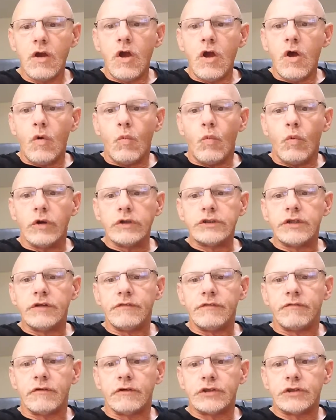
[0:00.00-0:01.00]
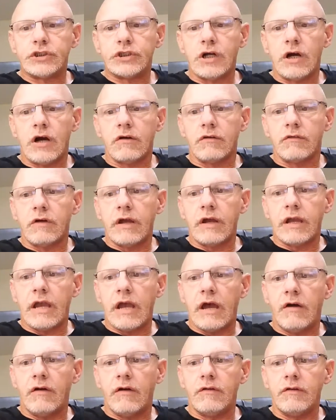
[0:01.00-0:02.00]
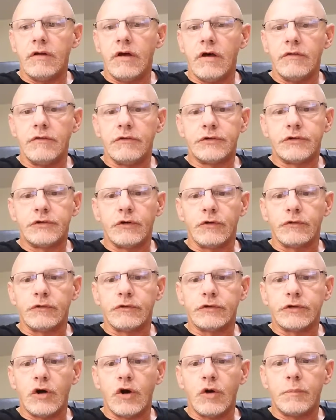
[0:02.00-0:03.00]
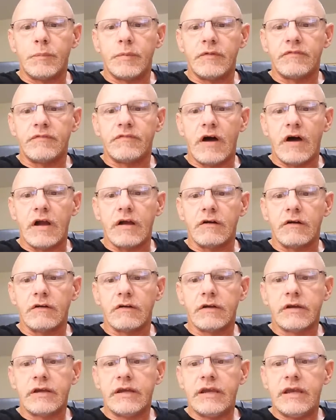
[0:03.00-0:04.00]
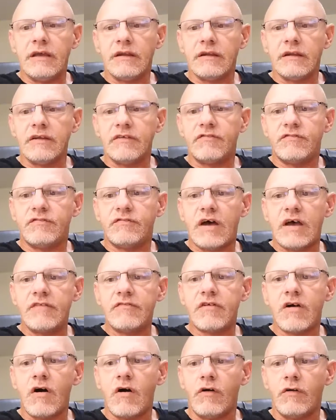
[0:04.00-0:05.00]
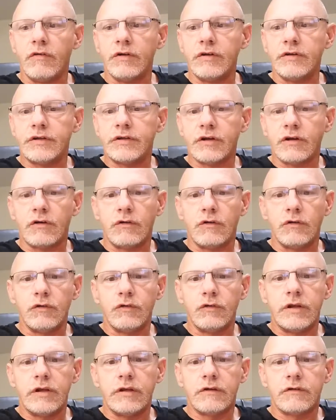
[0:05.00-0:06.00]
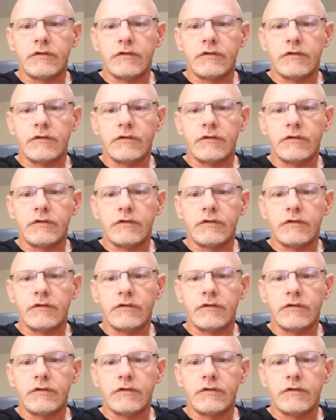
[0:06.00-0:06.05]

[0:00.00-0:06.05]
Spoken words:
Once the first shot rang out, other soldiers opened fire, killing 5 colonists, including